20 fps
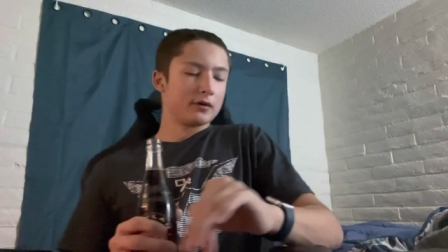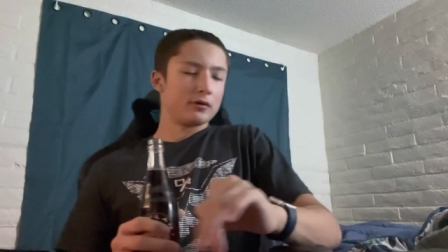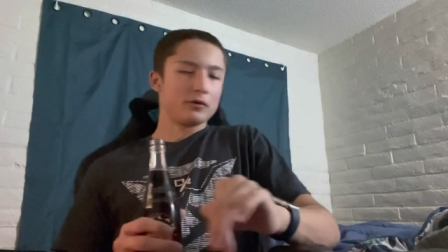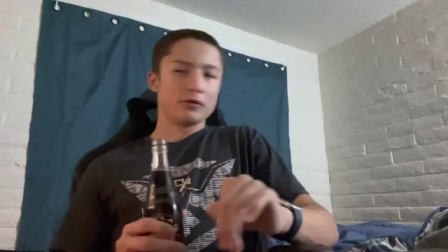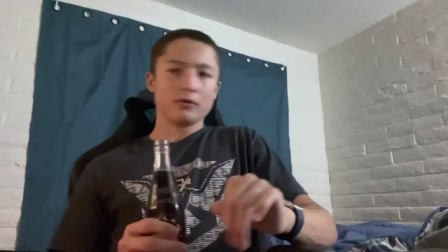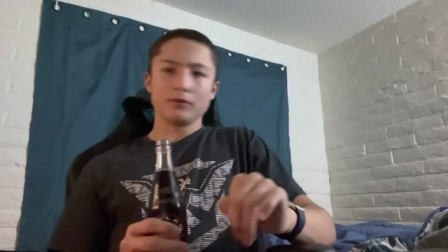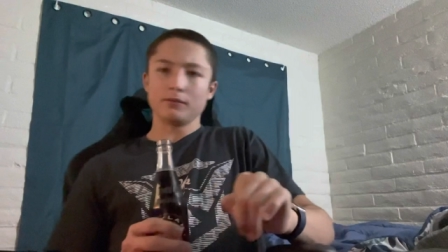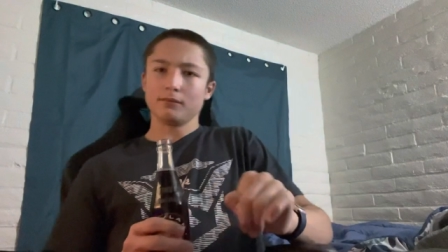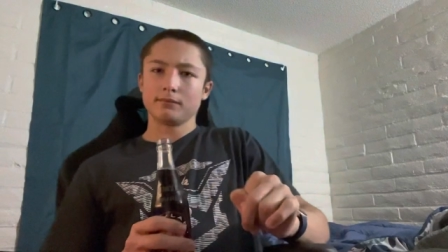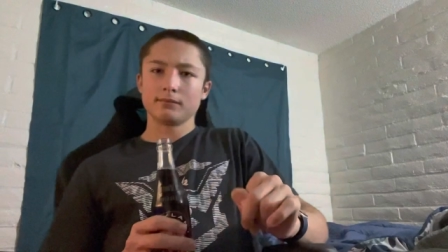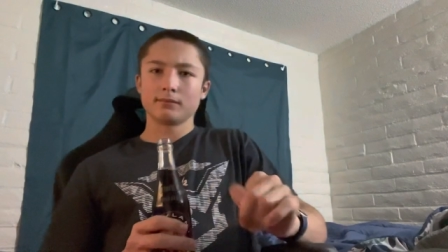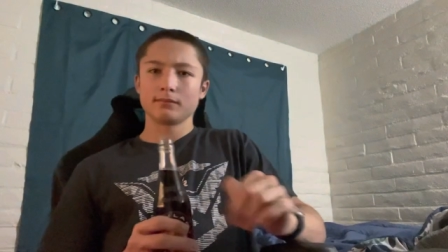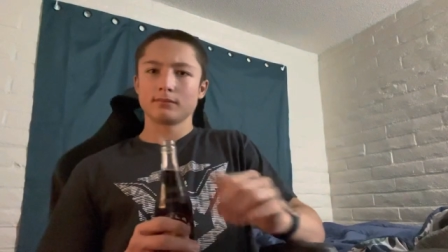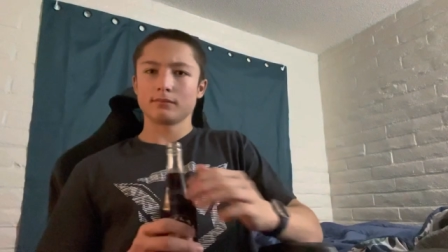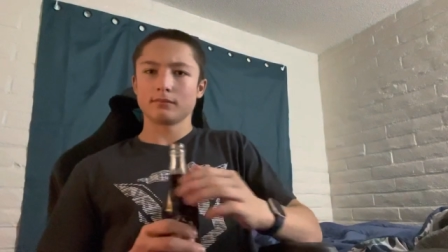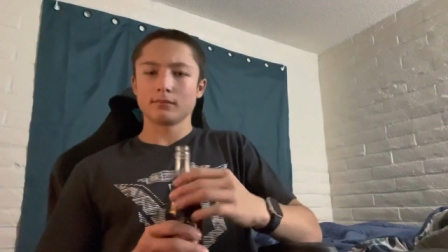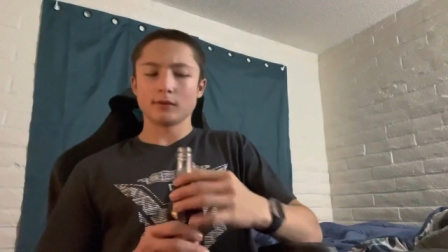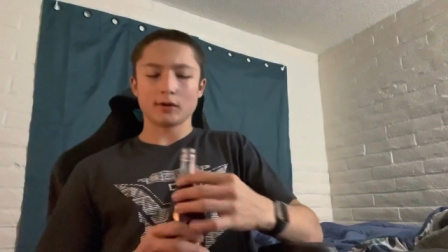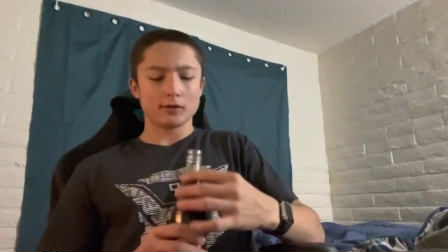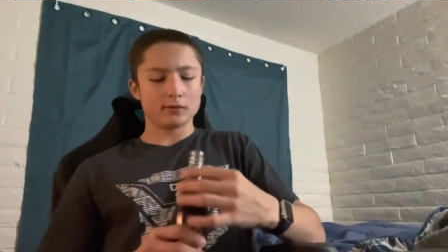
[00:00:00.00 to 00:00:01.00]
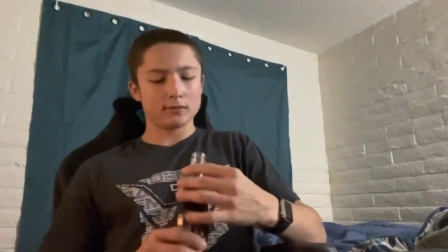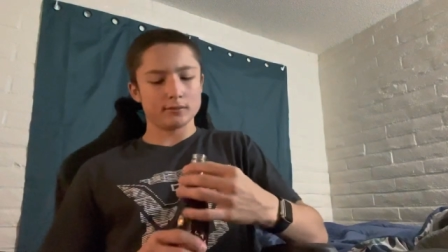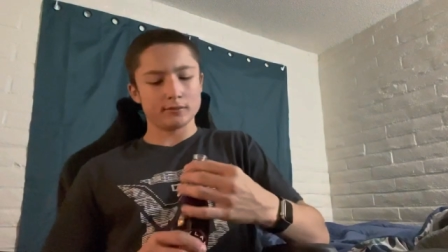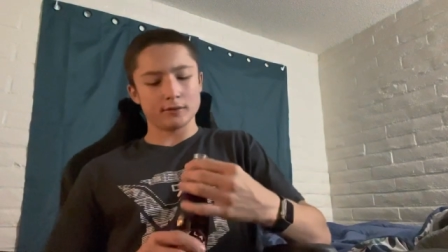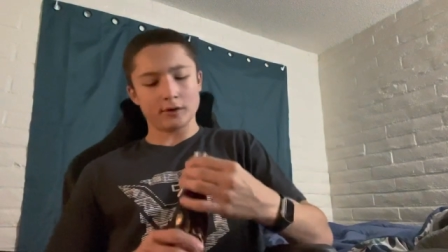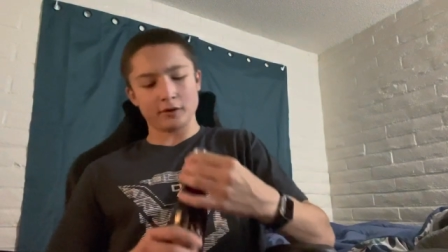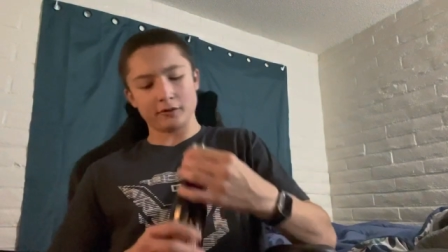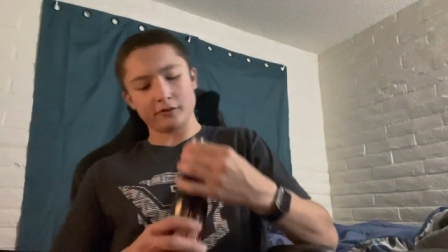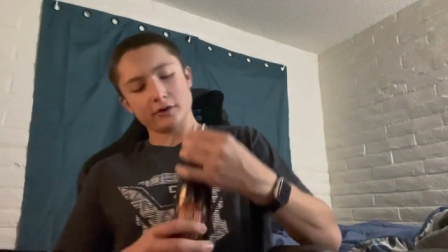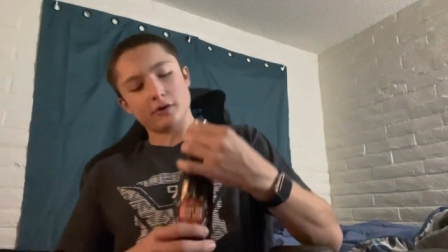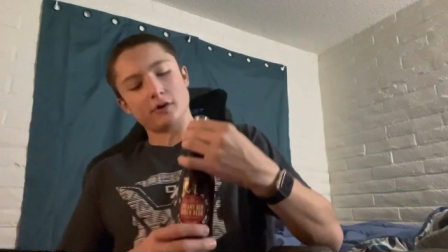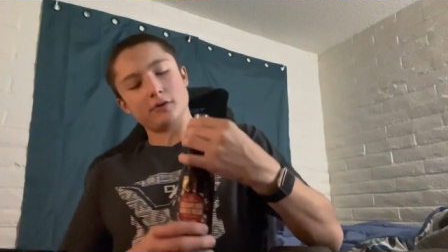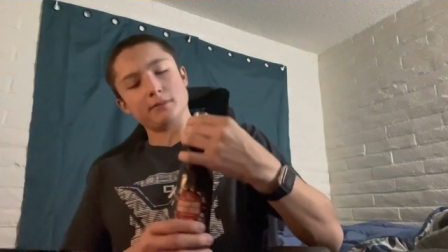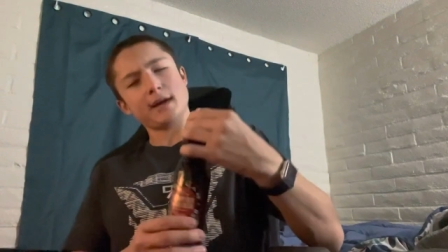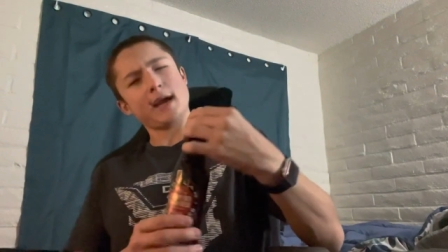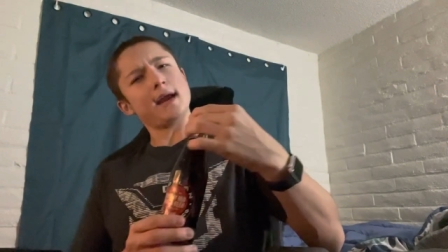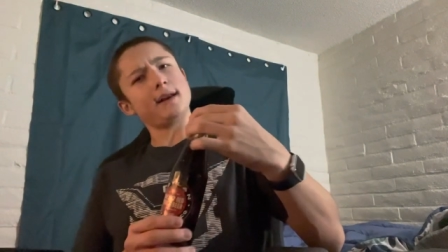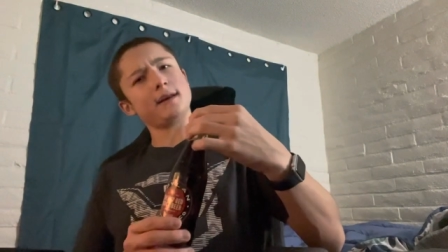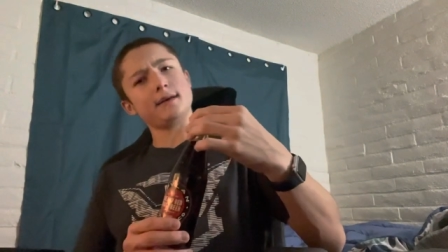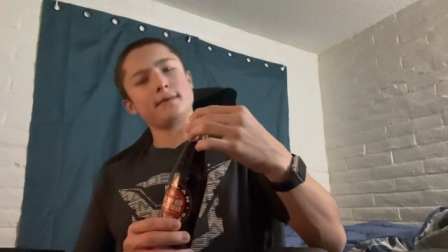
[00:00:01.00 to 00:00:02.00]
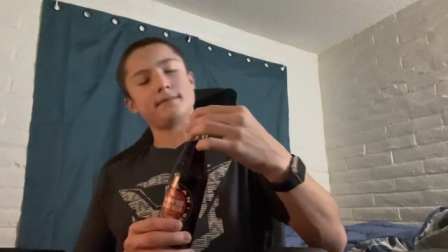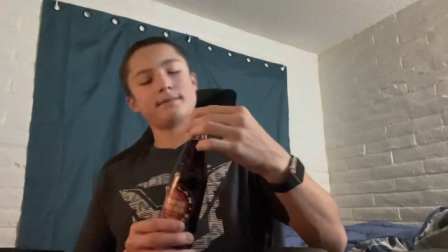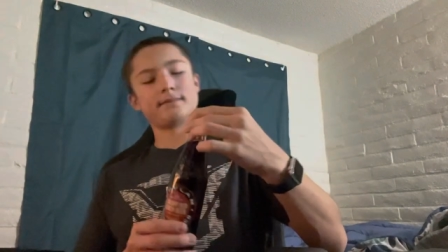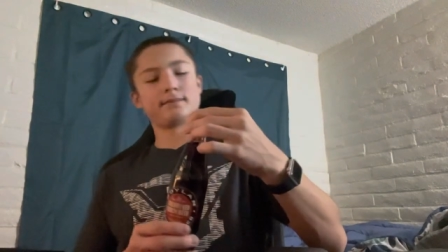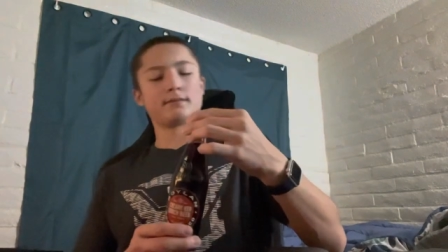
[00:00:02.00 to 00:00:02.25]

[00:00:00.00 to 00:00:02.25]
old nursing home candy.